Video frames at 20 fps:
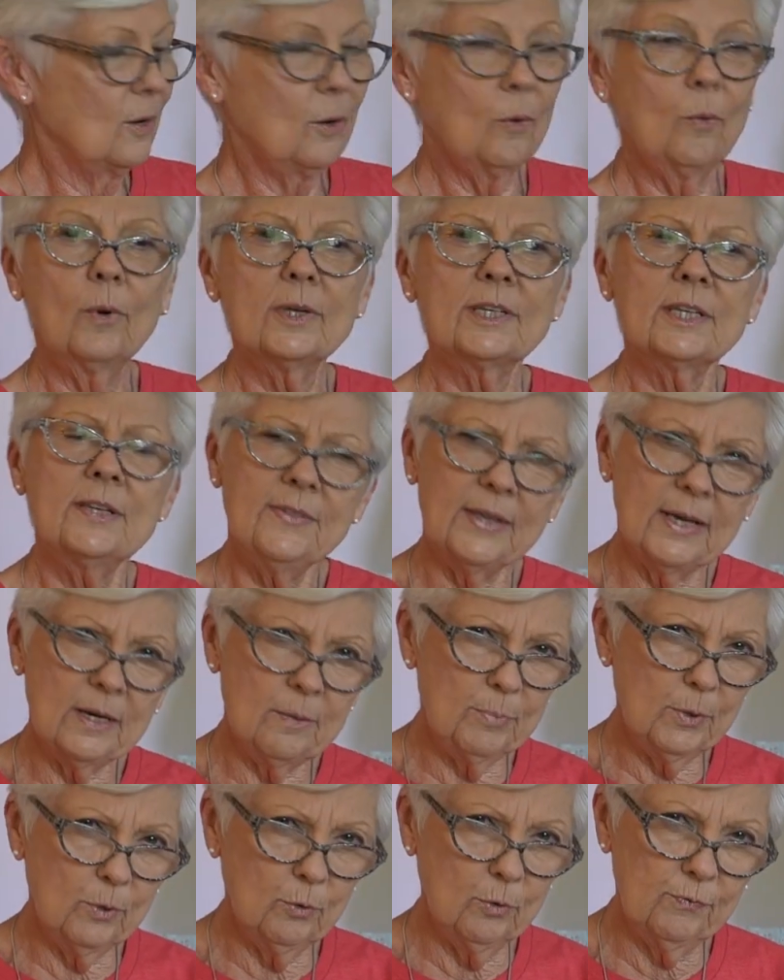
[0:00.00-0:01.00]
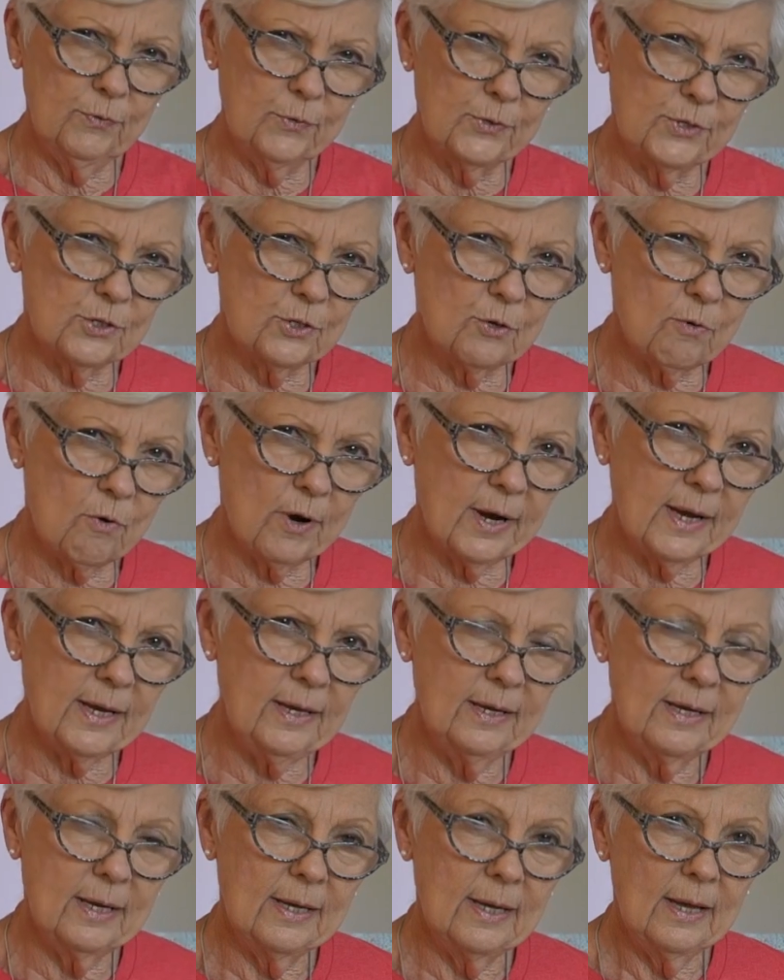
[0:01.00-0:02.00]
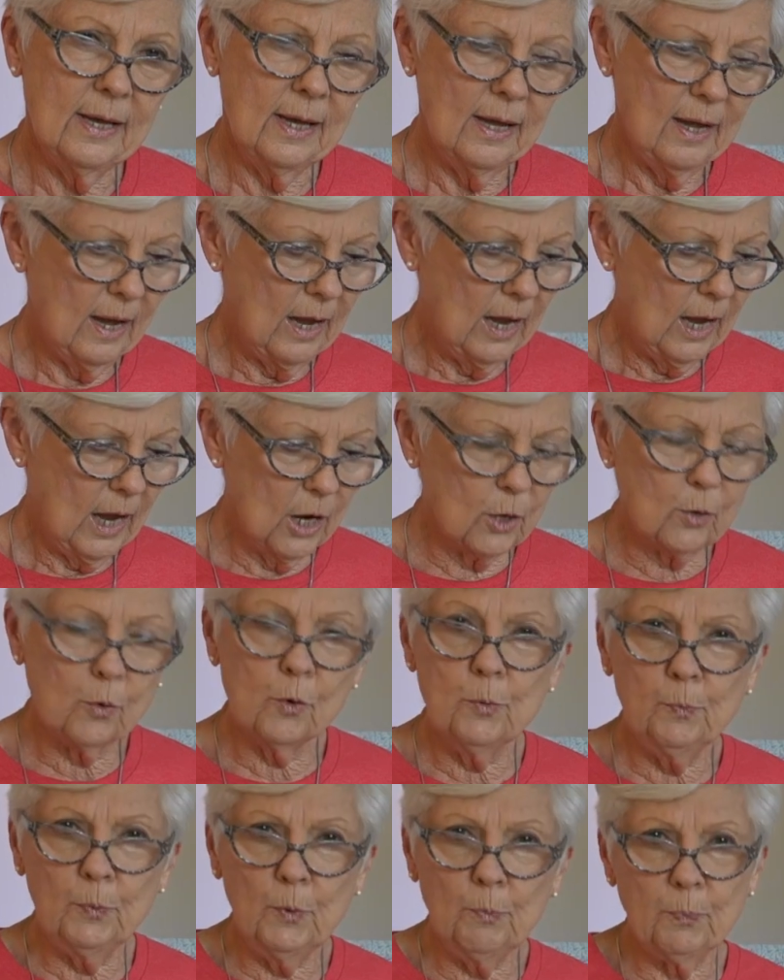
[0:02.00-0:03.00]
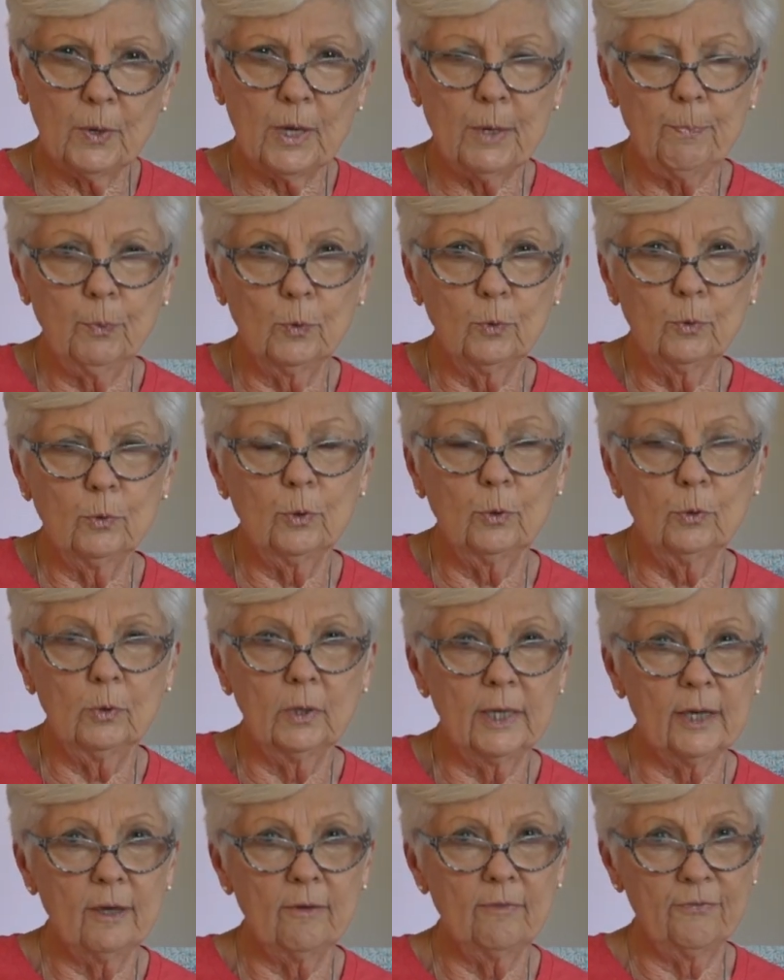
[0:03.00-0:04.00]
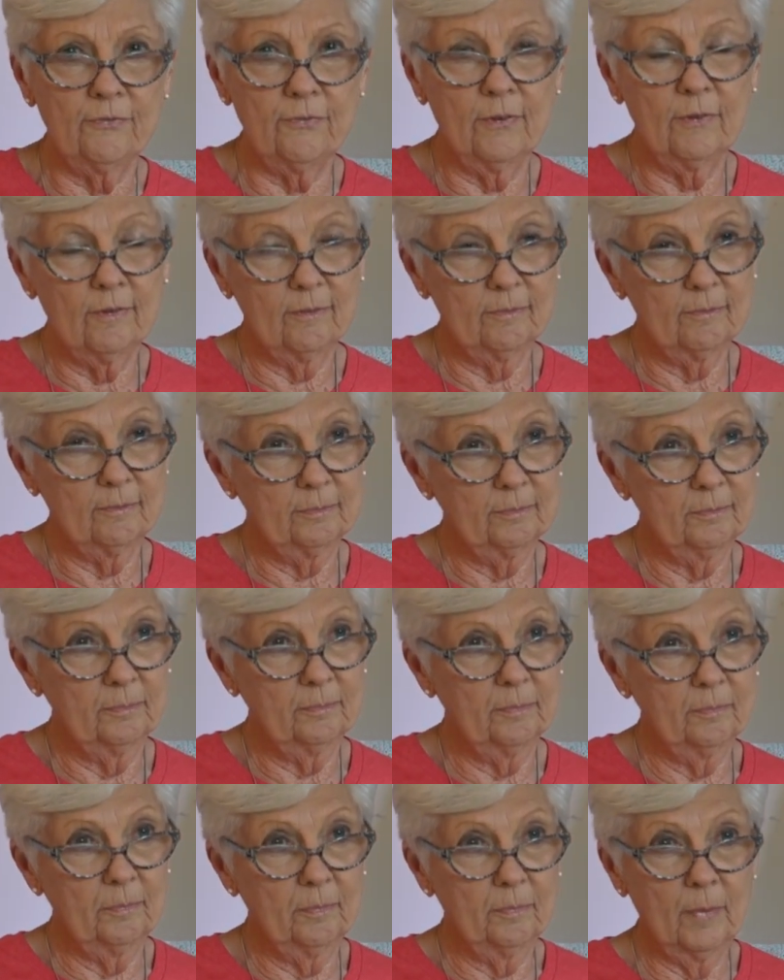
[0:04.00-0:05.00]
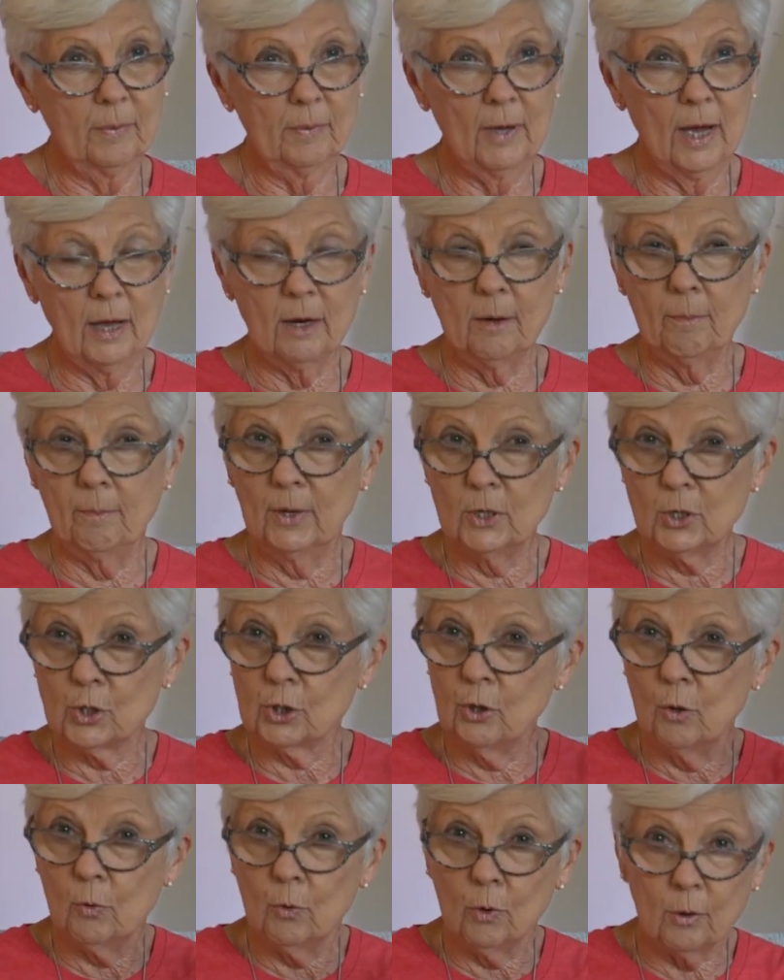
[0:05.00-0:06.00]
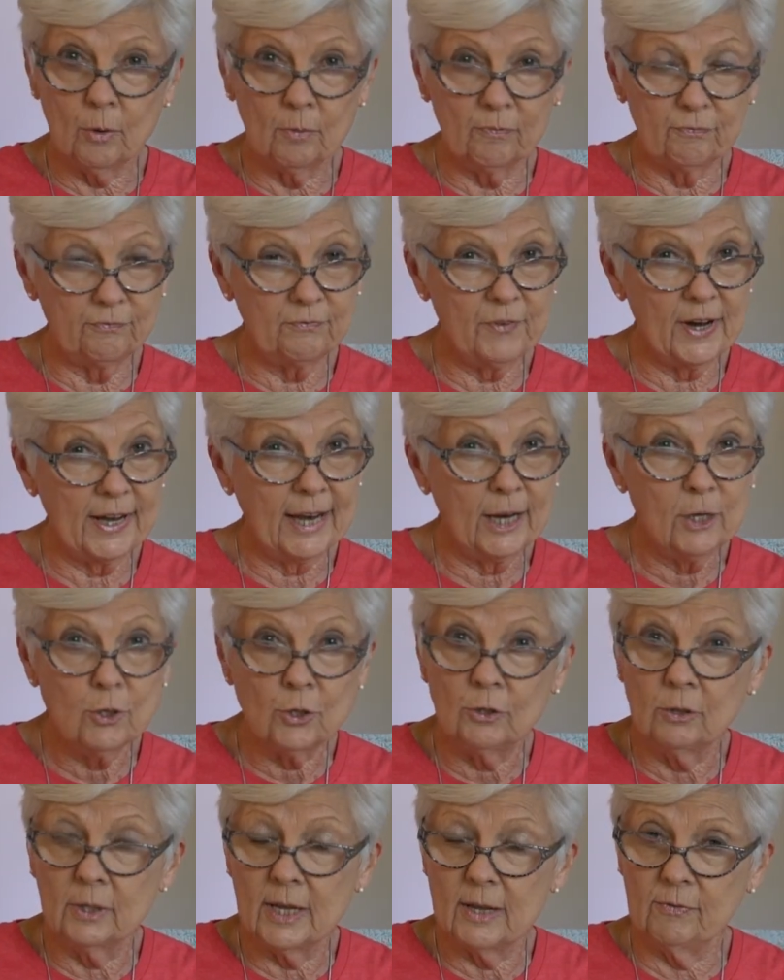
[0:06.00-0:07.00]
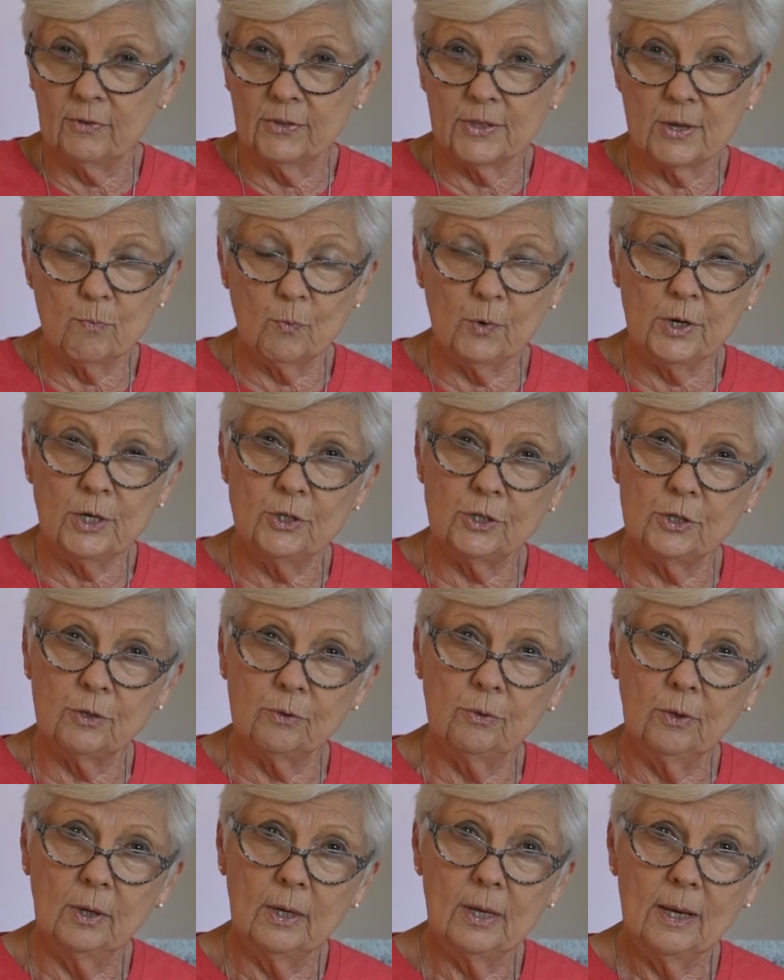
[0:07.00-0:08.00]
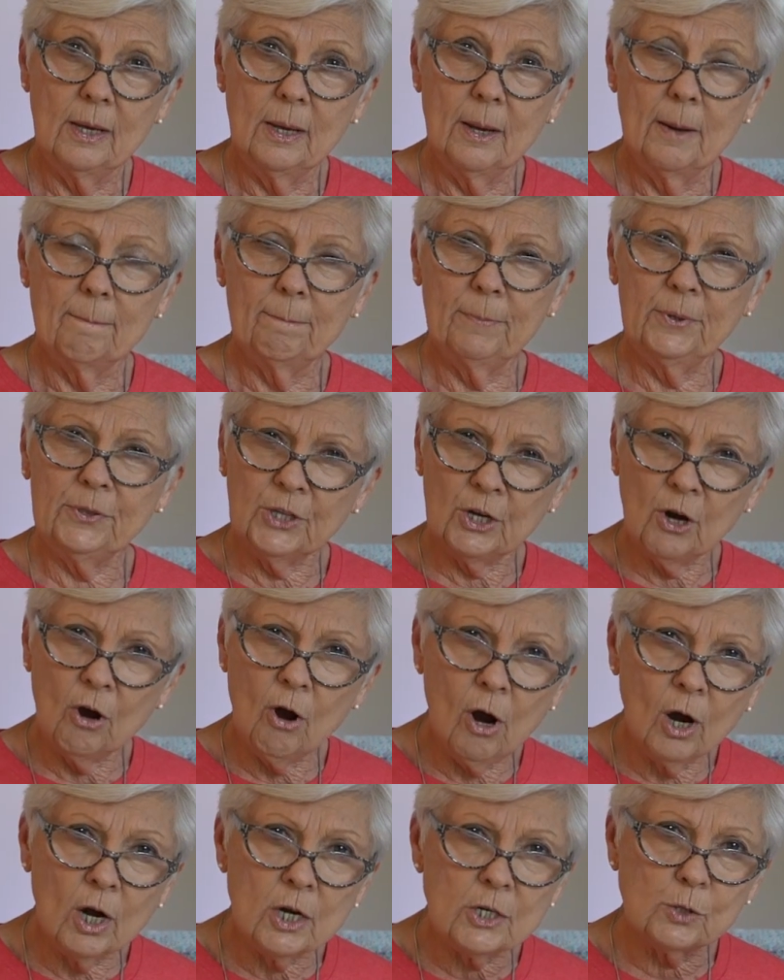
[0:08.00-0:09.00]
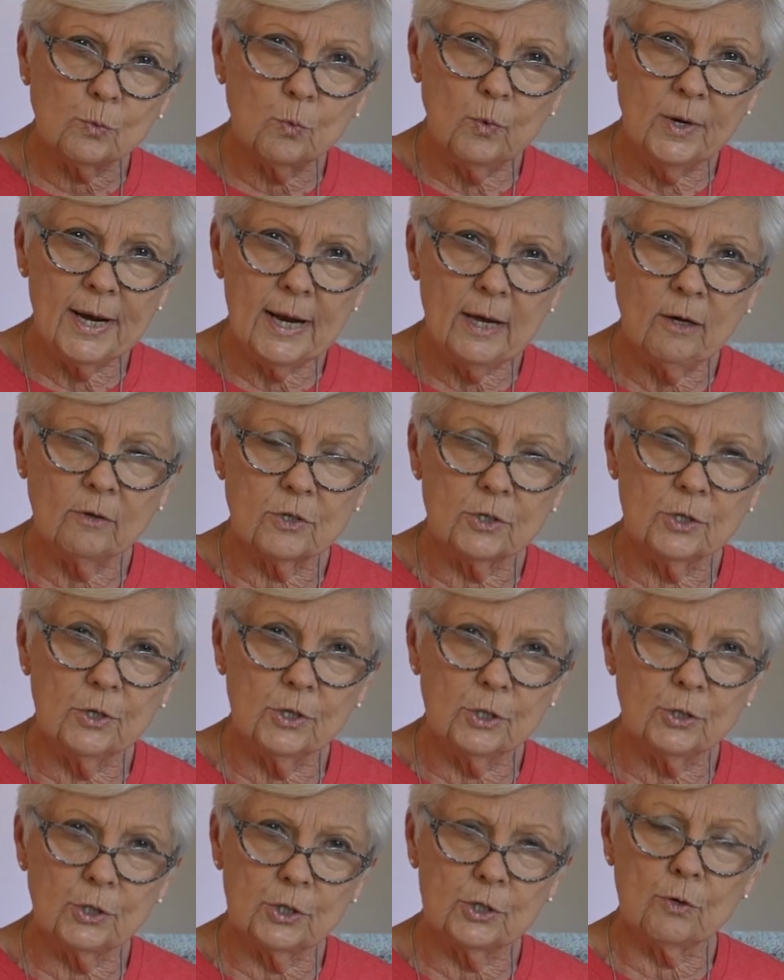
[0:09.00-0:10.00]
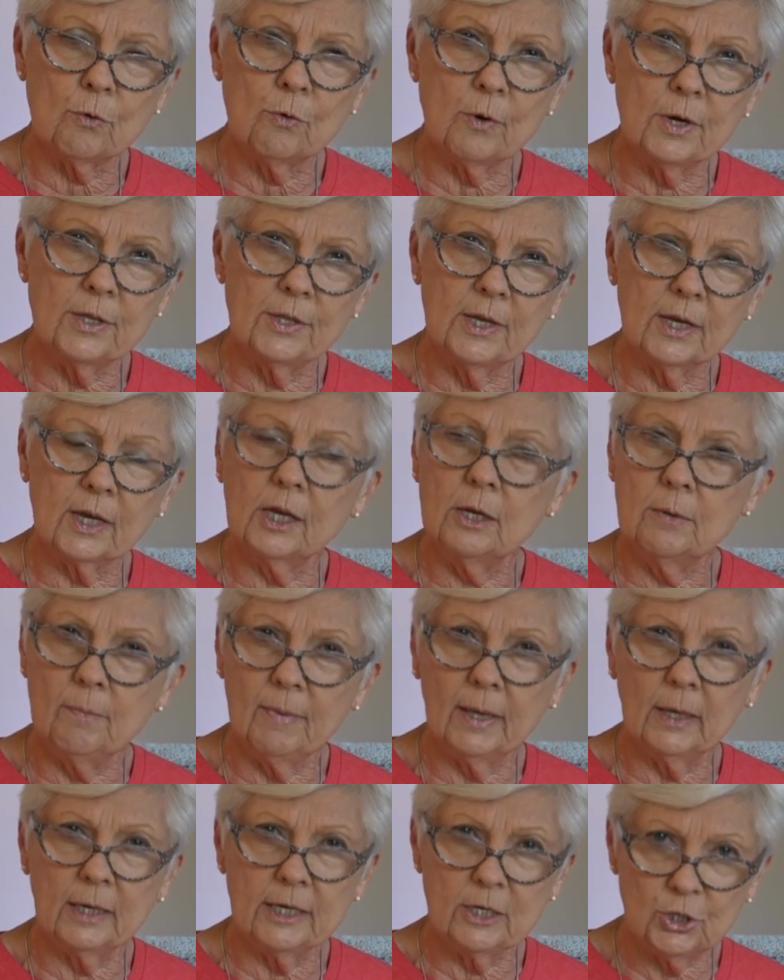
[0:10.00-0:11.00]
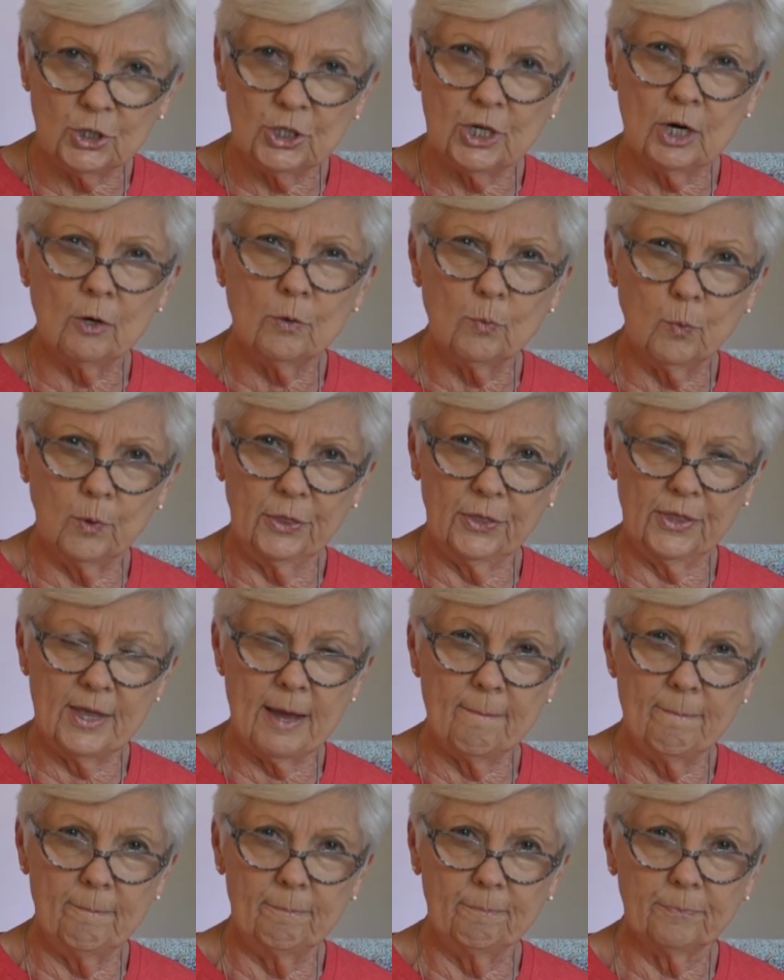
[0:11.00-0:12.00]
Wasn't that a beautiful story? A group of people who live on a much lower financial level than we do, but their hearts went out to the story that Kimeli shared with them.